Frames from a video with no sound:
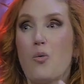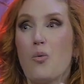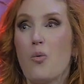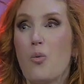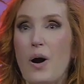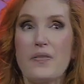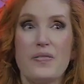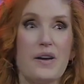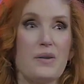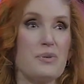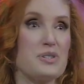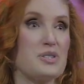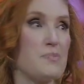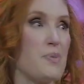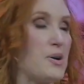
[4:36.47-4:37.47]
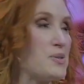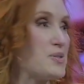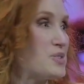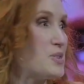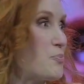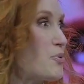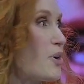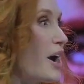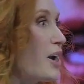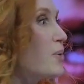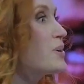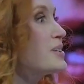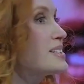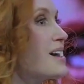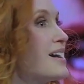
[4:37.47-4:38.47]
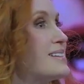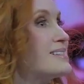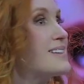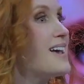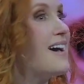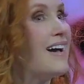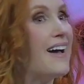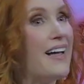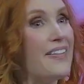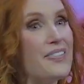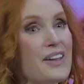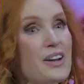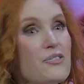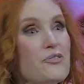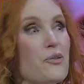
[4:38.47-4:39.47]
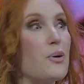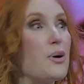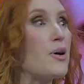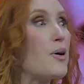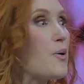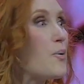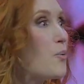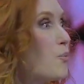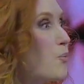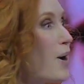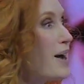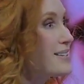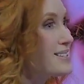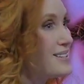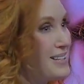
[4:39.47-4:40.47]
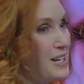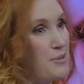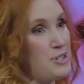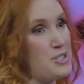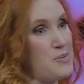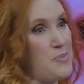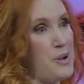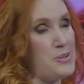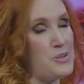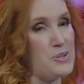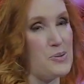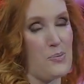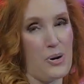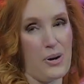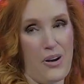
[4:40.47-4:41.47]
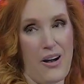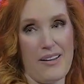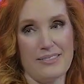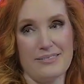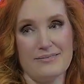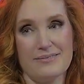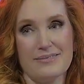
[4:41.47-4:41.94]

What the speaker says: what they were supposed to prioritize and therefore what they were supposed to work on.